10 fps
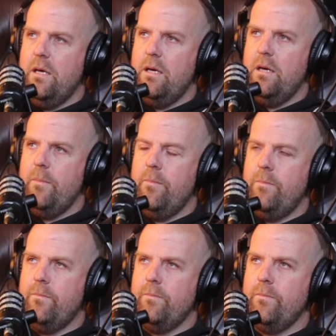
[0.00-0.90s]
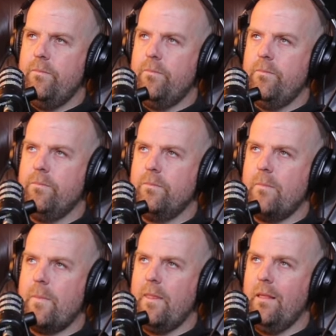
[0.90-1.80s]
Um,
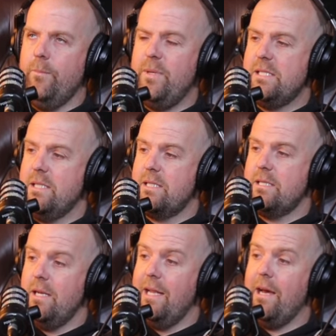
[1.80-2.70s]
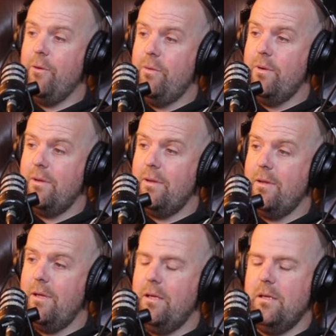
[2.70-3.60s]
the business now. Yeah.
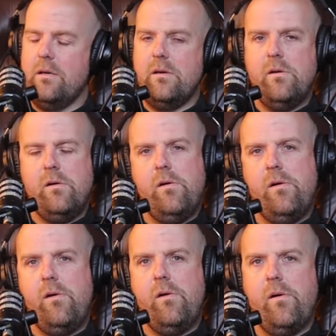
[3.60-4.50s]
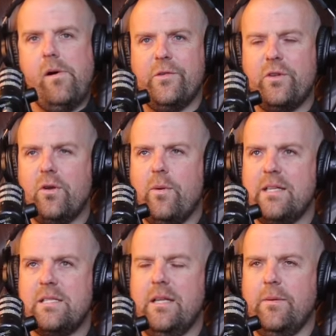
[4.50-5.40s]
It's a good
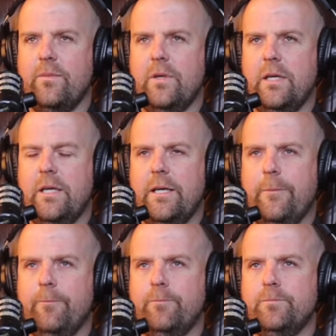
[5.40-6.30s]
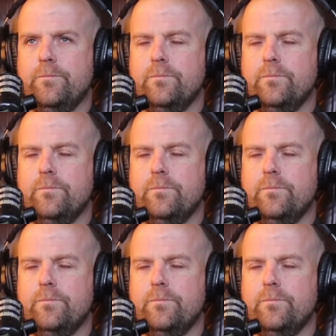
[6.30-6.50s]
question. Um,